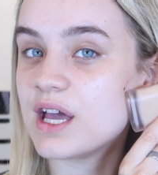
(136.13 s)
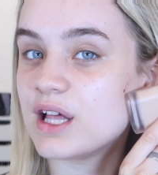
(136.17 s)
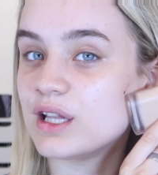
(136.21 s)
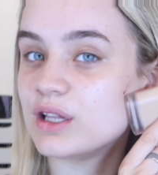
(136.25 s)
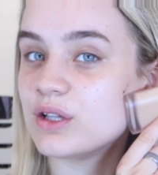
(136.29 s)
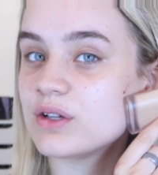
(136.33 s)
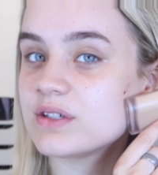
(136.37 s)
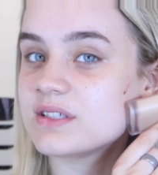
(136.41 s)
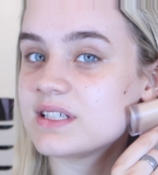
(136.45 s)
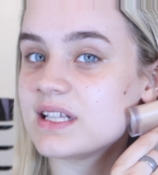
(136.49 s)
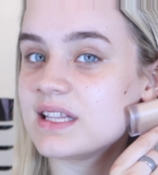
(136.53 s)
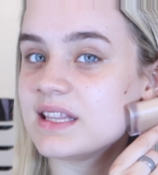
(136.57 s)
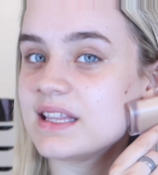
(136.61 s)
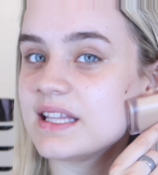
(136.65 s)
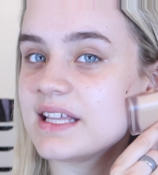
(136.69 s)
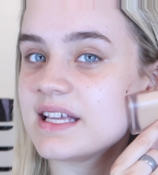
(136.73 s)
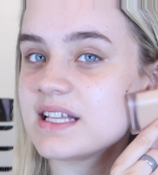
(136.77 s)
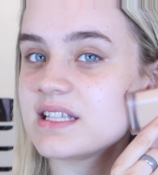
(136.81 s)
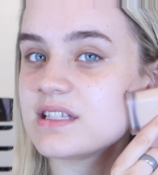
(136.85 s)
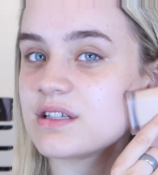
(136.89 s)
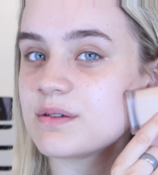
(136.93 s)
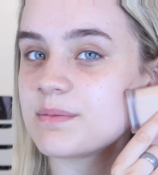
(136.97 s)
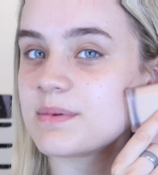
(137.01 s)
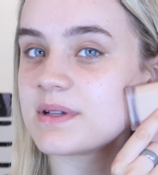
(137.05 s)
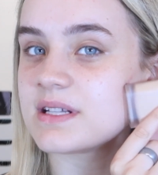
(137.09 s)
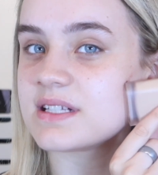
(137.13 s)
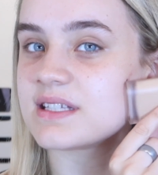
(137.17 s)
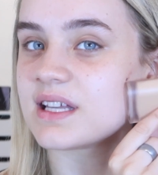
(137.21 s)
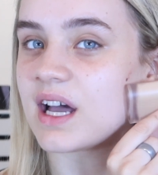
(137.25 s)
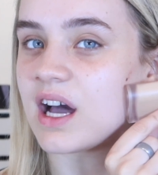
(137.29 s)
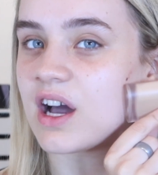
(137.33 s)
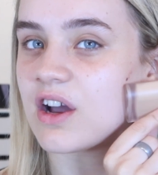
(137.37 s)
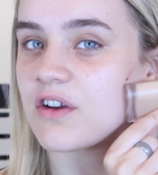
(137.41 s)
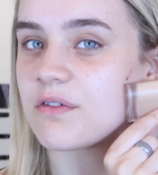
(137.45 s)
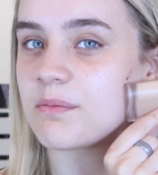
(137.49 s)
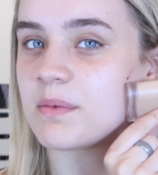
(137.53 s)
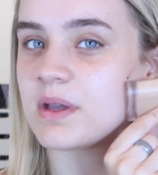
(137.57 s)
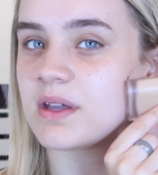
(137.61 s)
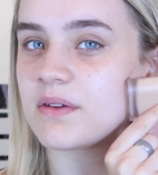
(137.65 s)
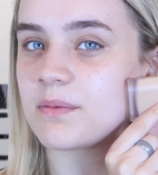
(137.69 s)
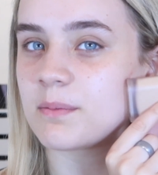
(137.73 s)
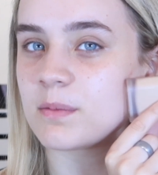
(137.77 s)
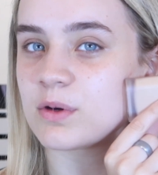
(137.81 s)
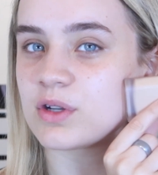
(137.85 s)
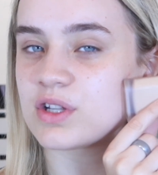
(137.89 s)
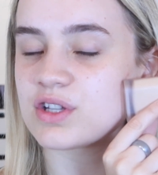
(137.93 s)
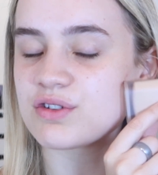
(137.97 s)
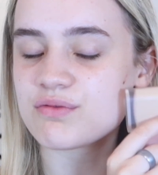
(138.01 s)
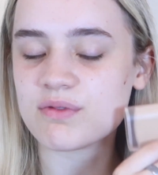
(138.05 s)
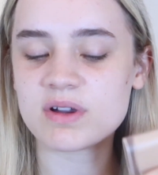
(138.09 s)
Looks a little bit dark for me, if I'm
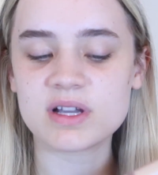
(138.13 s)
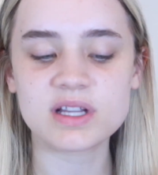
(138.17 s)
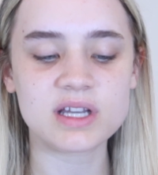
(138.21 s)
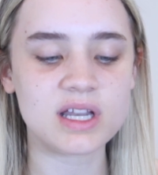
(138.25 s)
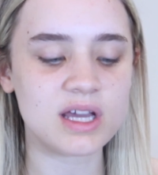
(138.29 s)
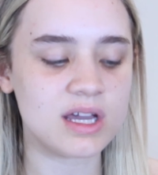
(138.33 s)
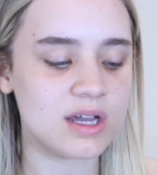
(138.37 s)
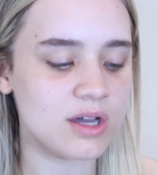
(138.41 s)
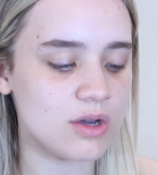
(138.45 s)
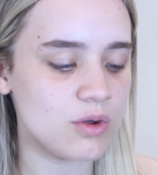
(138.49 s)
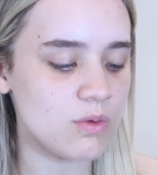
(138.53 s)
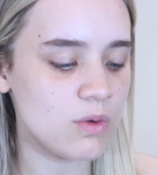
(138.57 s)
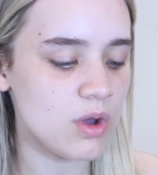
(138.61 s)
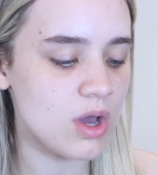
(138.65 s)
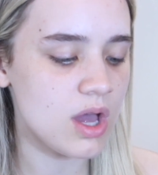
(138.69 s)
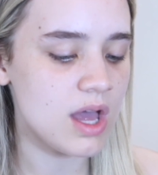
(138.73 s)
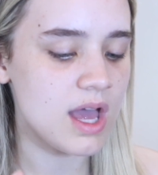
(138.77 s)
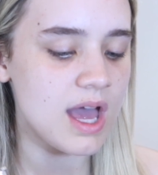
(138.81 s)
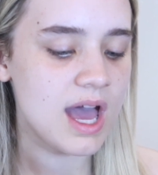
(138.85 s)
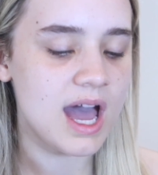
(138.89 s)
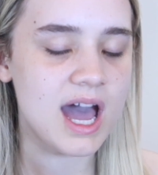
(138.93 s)
honest, right now.